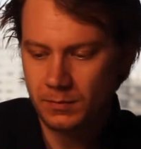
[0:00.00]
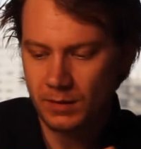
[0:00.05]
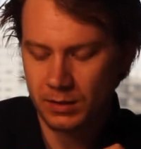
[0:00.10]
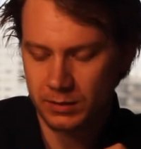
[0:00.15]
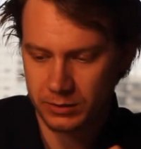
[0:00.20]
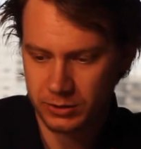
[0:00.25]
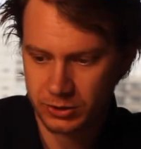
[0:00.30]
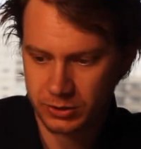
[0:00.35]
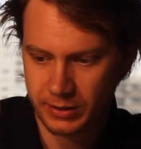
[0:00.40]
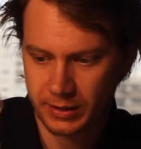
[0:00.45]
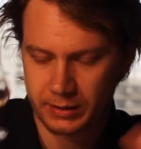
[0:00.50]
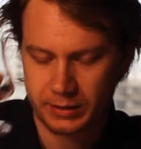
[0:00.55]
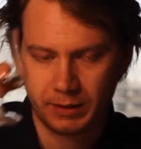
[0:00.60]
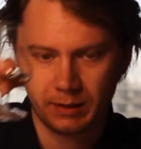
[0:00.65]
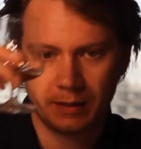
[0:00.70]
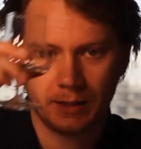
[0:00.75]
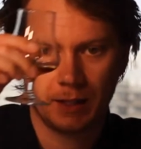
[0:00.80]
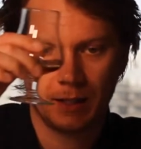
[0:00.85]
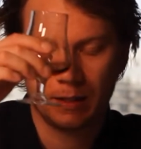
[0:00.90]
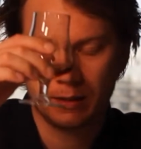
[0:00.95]
Let's check
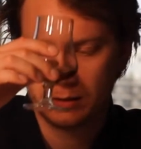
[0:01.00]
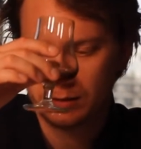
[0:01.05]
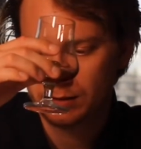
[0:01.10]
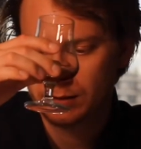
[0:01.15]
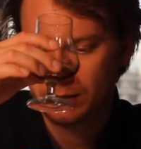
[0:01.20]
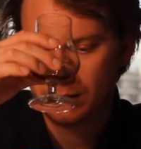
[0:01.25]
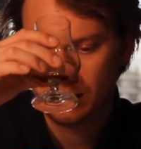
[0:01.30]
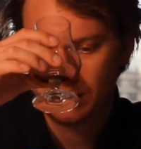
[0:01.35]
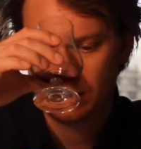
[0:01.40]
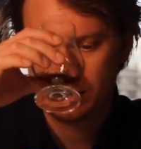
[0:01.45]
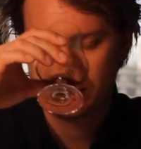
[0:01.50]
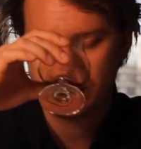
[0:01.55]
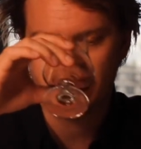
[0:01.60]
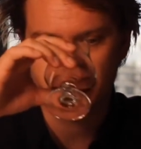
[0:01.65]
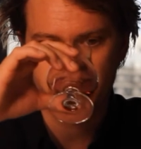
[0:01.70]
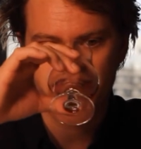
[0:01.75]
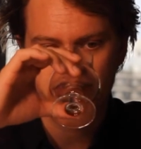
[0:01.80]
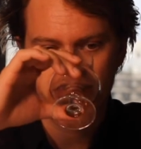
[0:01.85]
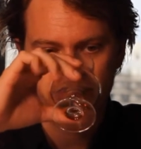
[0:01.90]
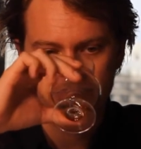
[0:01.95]
the
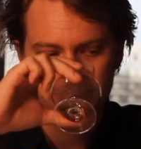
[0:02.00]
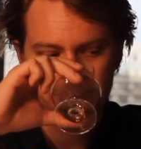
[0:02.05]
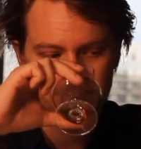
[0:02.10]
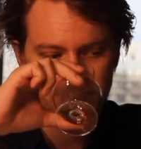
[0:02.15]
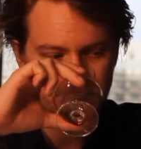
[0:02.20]
52.